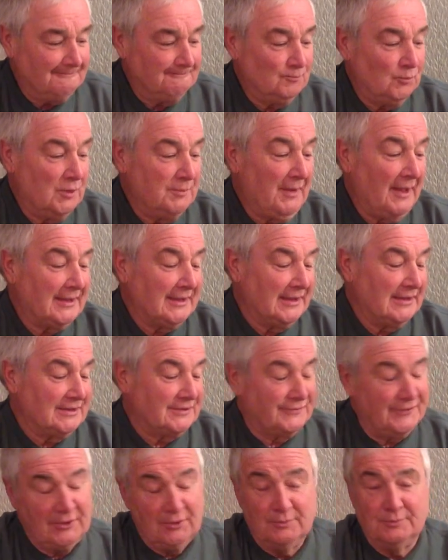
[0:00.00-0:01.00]
We make these
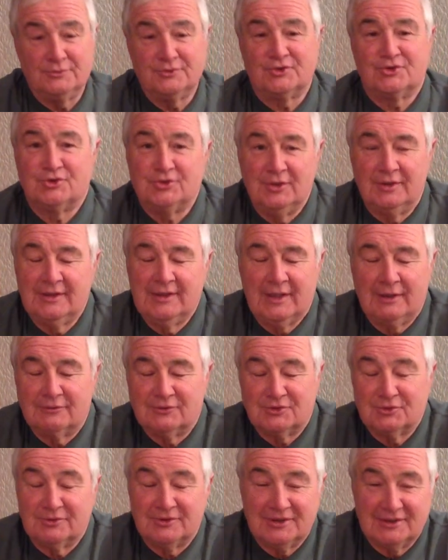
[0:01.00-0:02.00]
films,
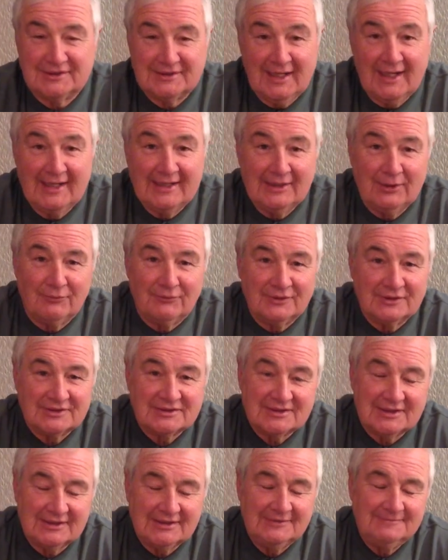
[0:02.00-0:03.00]
during the day,
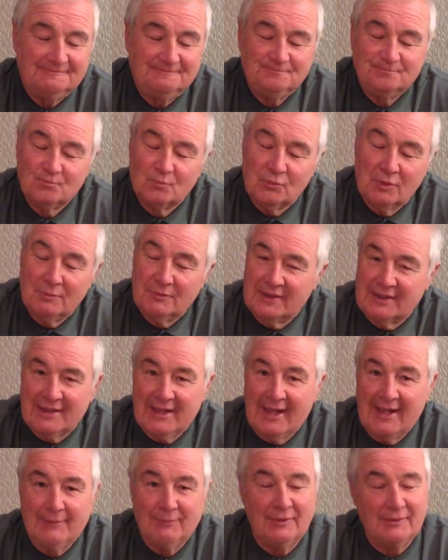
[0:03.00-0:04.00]
obviously, when we
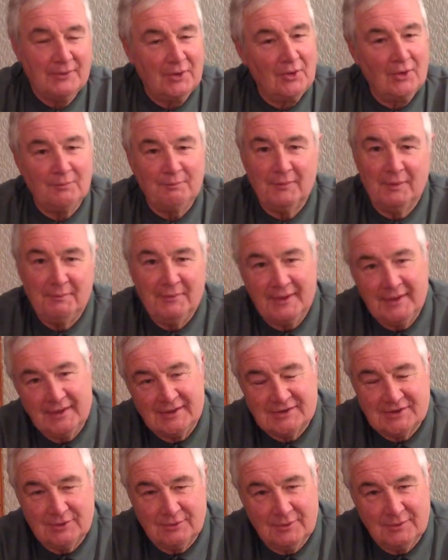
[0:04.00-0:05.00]
can. We've got a minute or
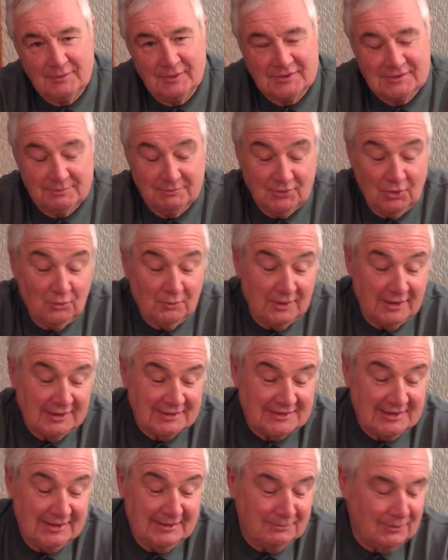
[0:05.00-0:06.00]
two, normally
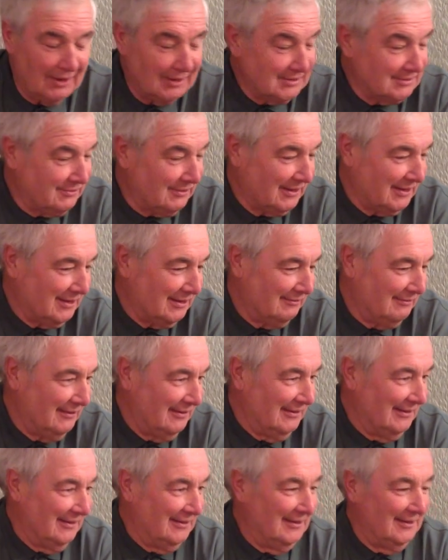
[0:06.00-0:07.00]
at tea breaks, funny enough,
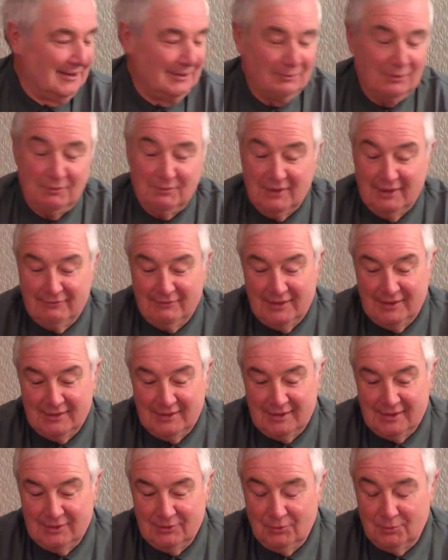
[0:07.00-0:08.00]
when we have
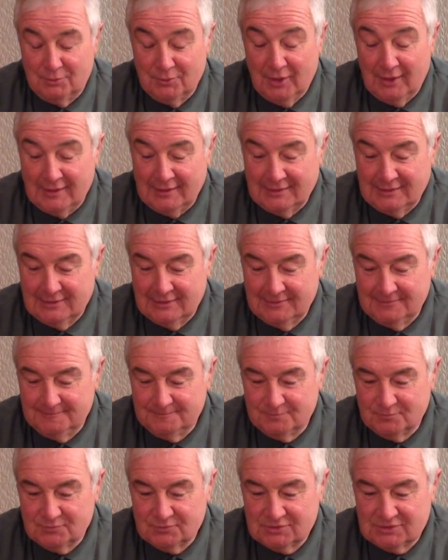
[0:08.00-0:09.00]
our little break.
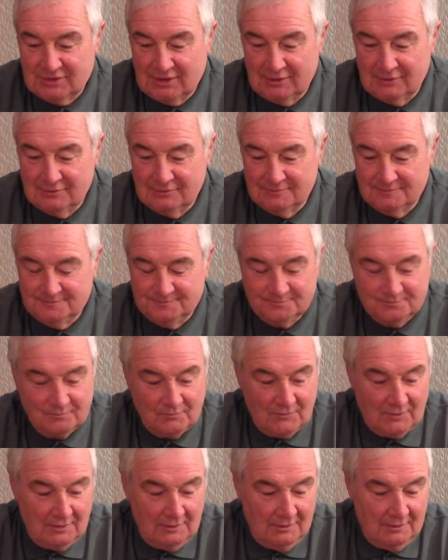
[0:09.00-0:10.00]
So,
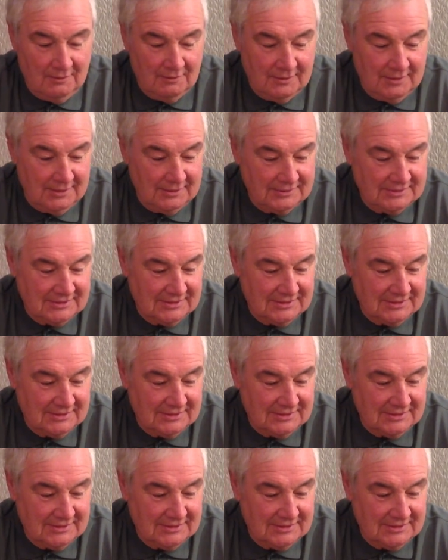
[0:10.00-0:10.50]
I'll get